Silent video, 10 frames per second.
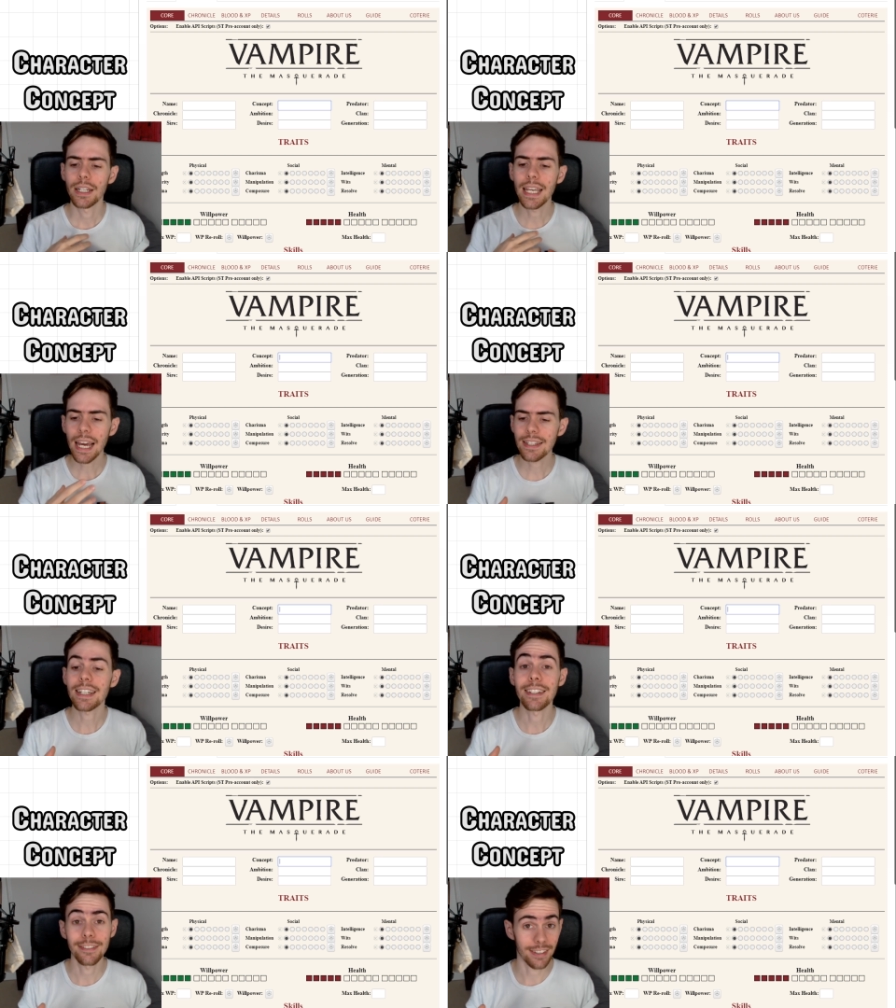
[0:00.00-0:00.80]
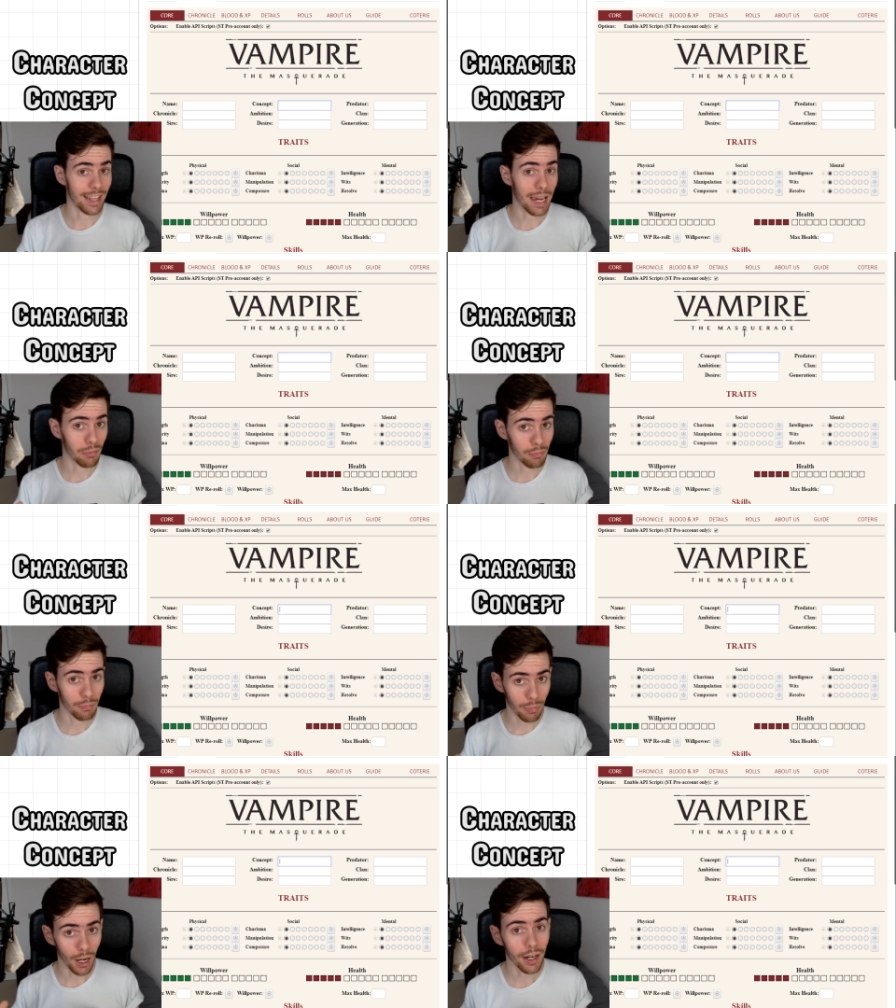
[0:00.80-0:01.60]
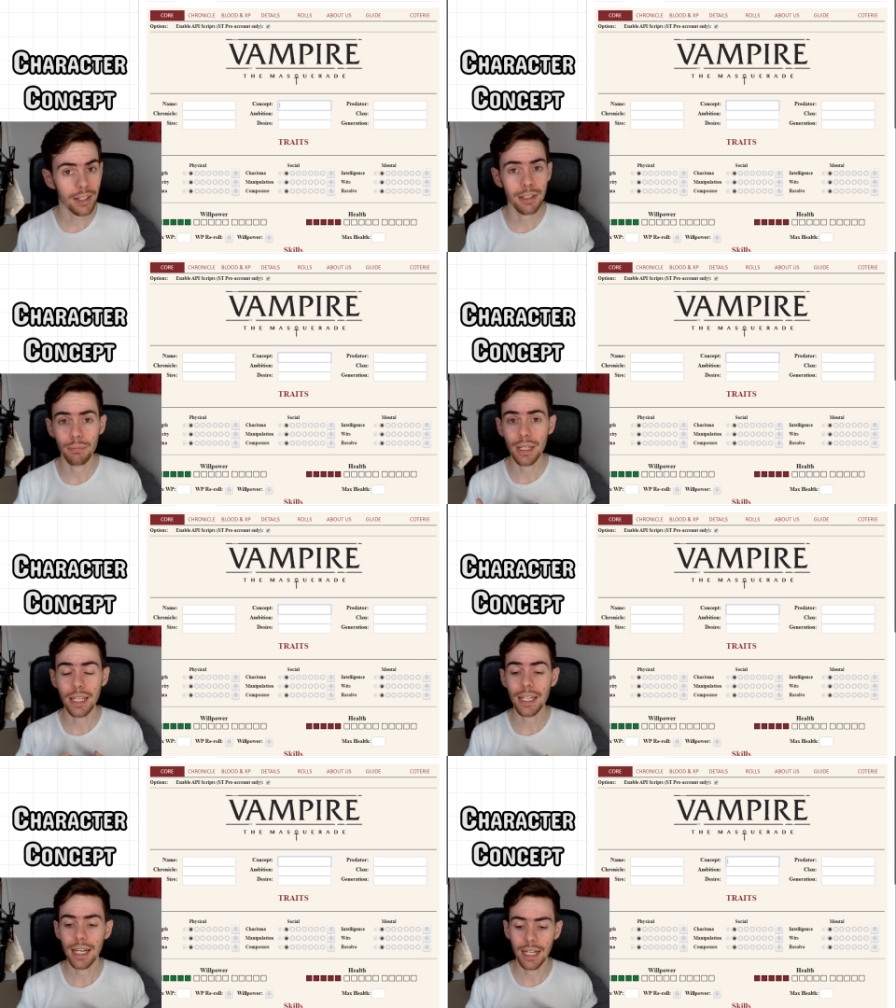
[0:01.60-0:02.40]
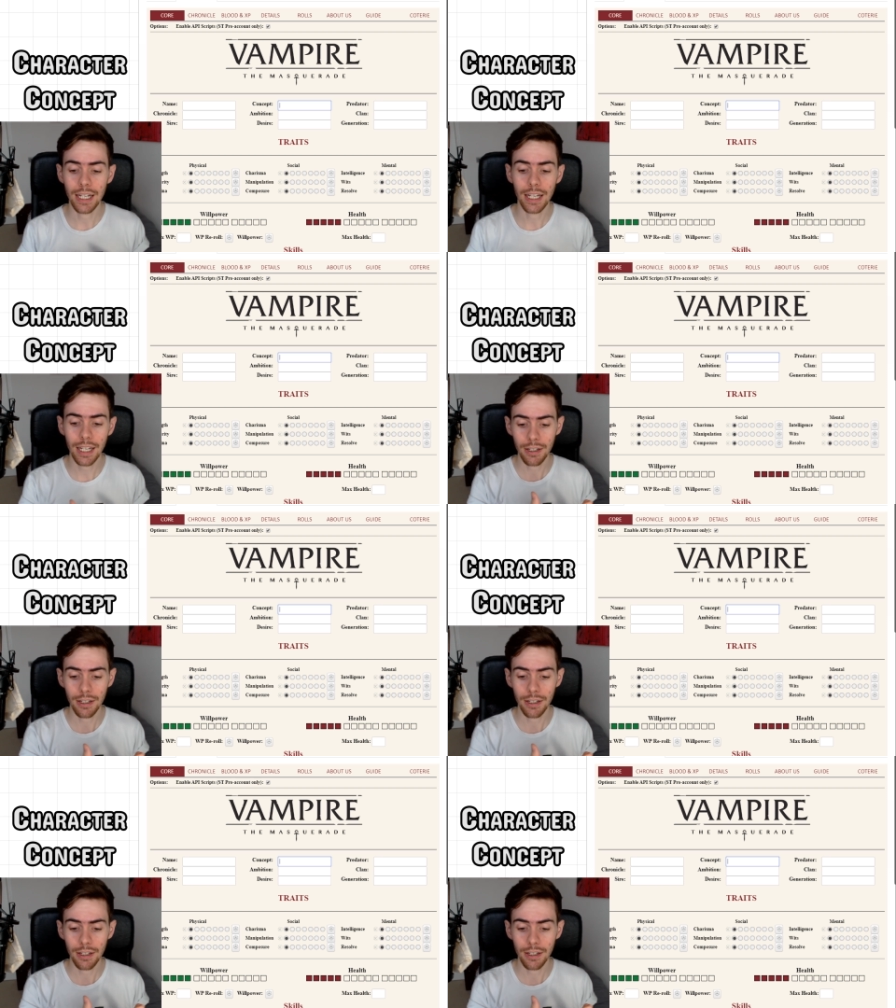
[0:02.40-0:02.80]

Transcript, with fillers: Getting to that part can be uh,